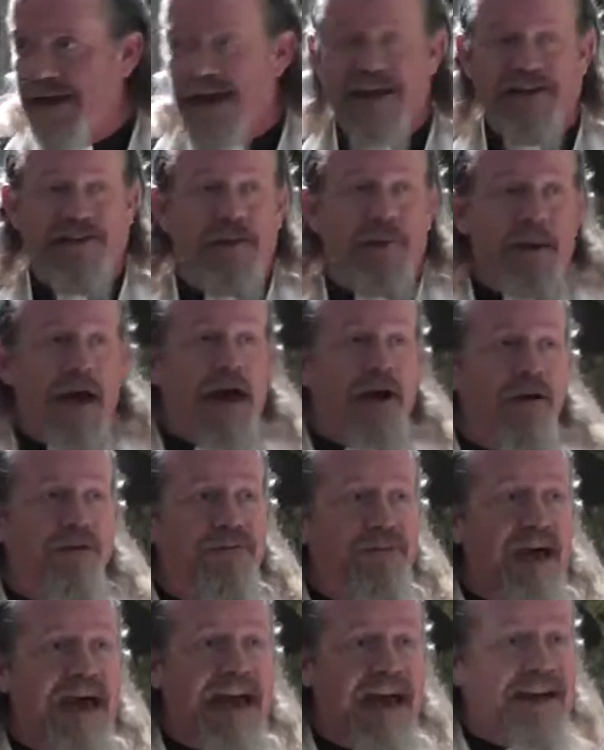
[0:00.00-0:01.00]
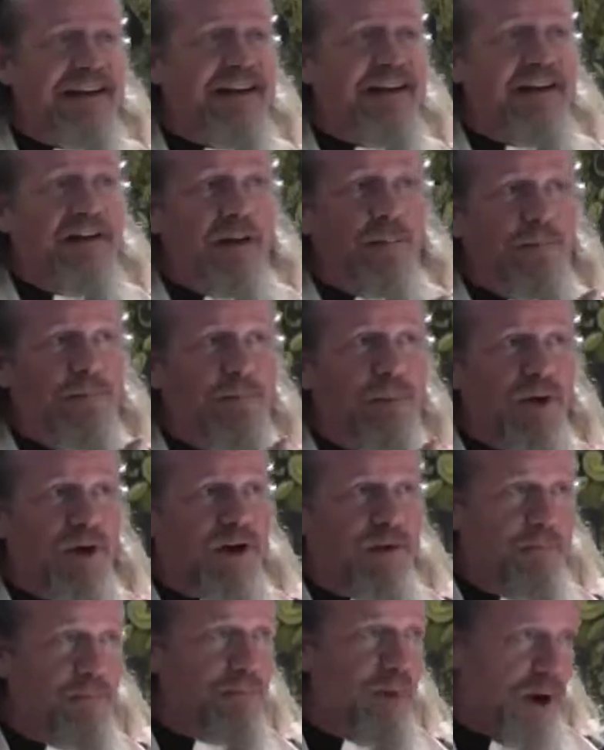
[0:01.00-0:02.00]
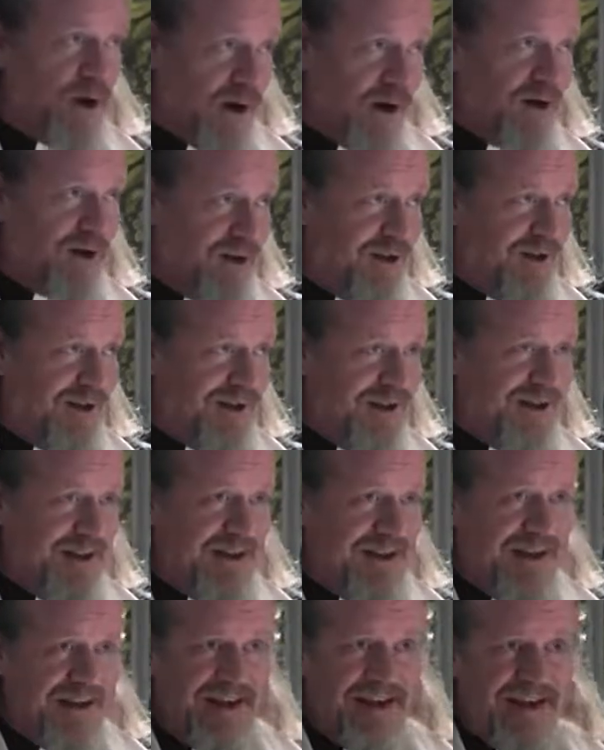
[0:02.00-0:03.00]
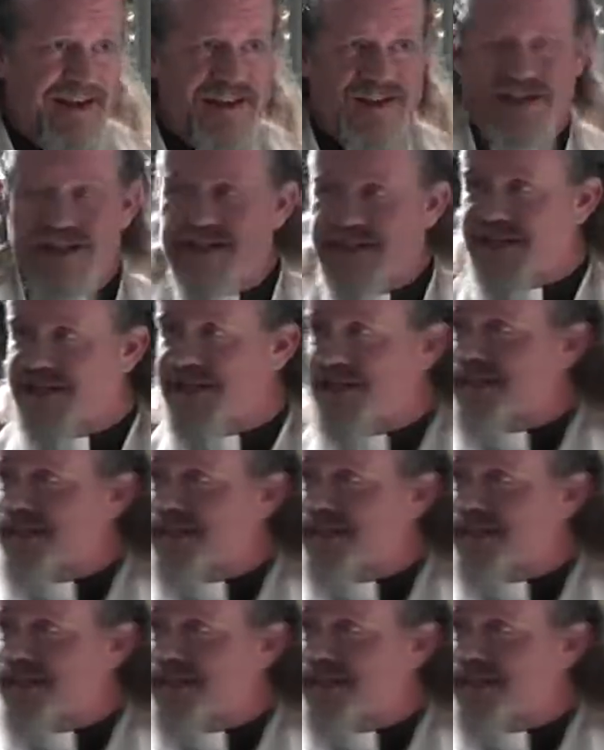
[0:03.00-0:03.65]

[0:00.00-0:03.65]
As a matter of fact, in the book of Mark, Jesus